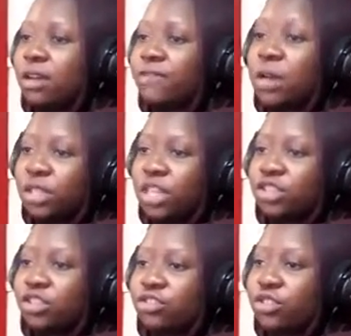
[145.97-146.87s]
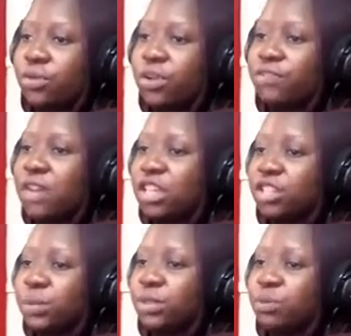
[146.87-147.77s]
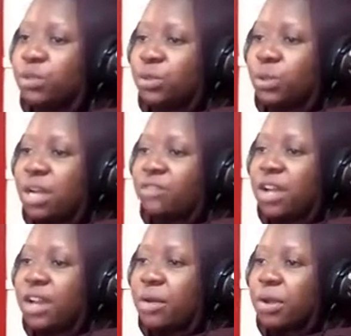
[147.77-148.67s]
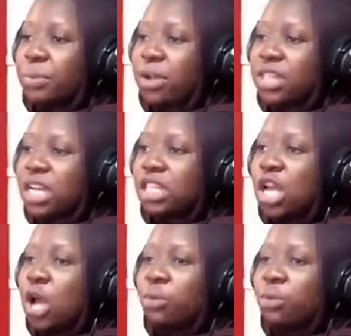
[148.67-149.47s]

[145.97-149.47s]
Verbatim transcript: foundation stone of Nigeria's Modular Refinery project